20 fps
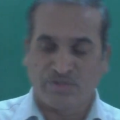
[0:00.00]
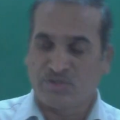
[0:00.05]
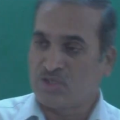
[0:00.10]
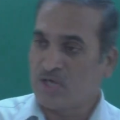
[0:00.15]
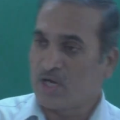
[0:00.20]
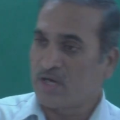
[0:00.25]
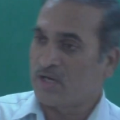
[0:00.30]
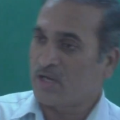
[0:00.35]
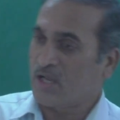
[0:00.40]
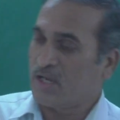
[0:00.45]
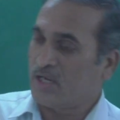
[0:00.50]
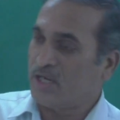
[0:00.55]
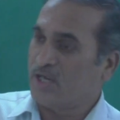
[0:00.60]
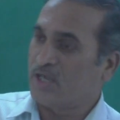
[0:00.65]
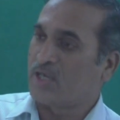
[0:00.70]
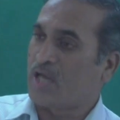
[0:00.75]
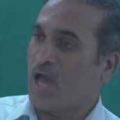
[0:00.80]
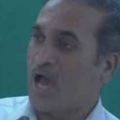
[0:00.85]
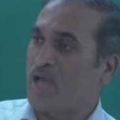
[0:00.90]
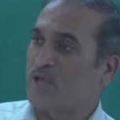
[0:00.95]

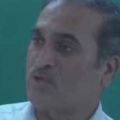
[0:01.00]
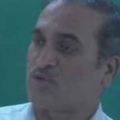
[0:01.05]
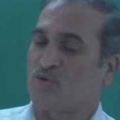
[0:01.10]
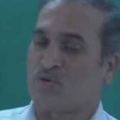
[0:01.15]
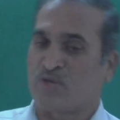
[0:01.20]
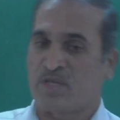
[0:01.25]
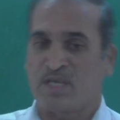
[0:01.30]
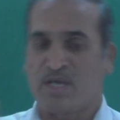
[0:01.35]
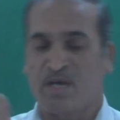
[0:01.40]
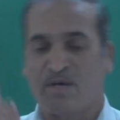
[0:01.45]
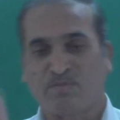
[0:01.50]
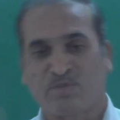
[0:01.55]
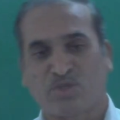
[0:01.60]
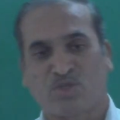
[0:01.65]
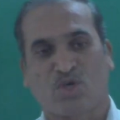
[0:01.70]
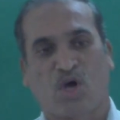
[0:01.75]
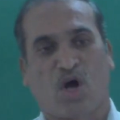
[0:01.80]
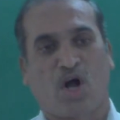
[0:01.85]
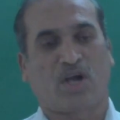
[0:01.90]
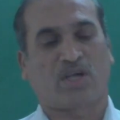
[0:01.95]
Generally diazonium
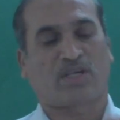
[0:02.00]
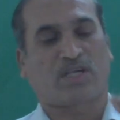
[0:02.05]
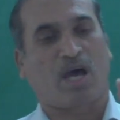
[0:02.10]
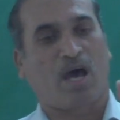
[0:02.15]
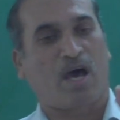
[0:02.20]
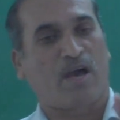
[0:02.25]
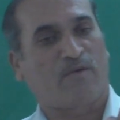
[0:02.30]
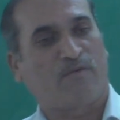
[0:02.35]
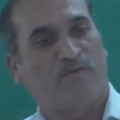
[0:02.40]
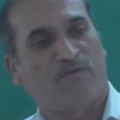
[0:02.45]
salt are